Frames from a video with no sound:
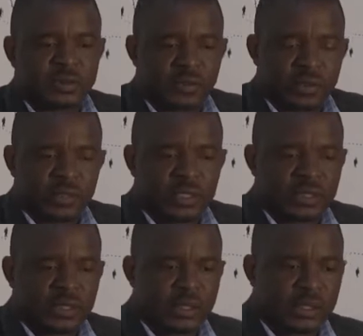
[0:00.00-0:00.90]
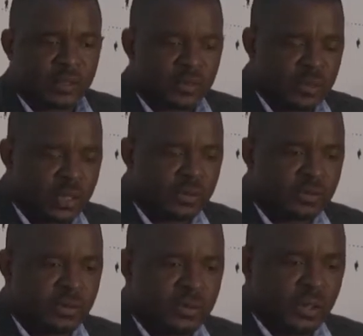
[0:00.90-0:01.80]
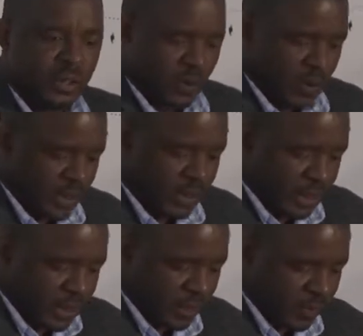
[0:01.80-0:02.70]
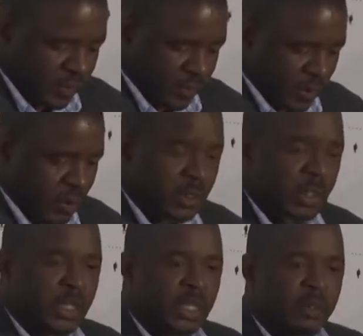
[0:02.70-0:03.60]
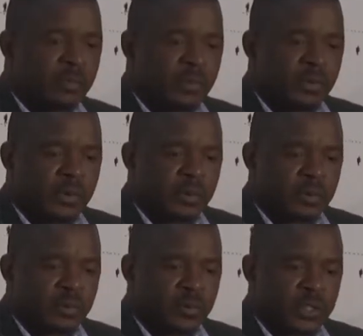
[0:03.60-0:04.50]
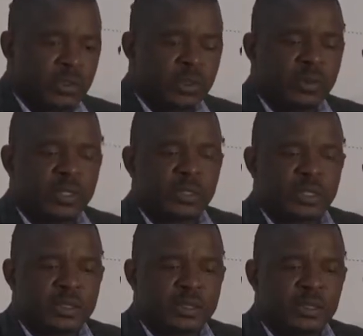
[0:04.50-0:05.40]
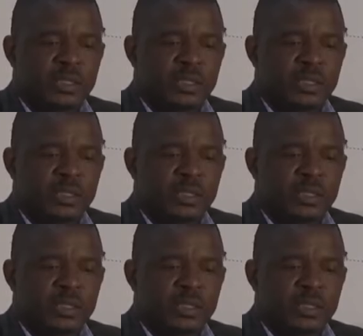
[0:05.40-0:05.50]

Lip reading: Roy Welensky himself, was keen on pursuing this